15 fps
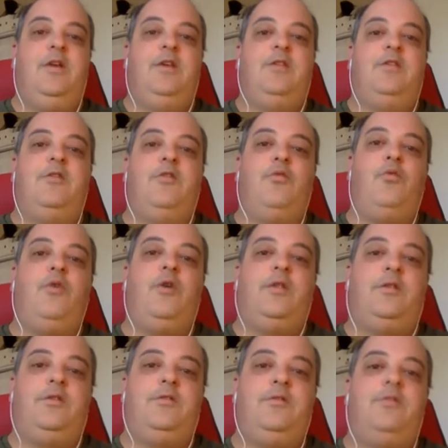So,
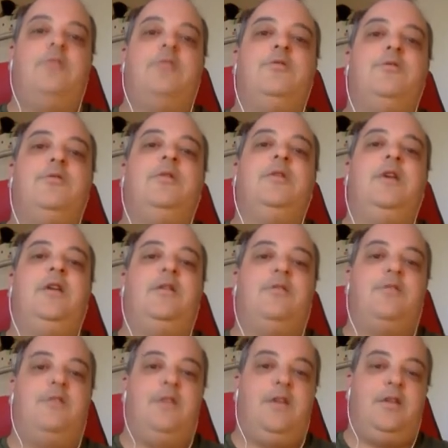what do school
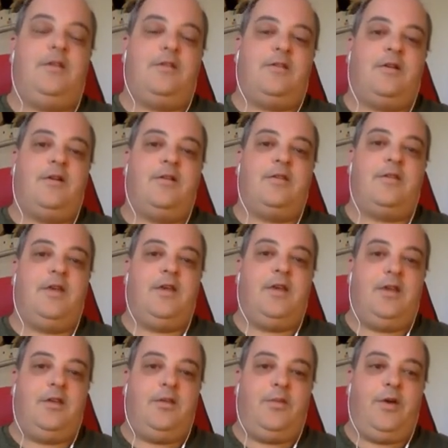leaders need to start
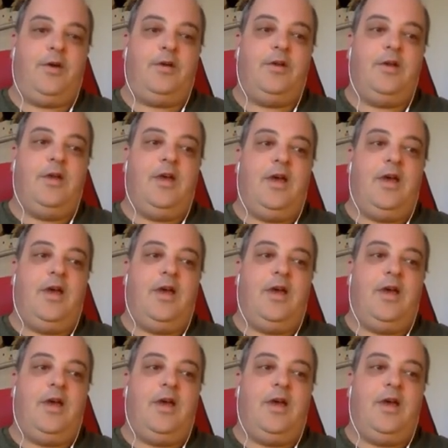thinking about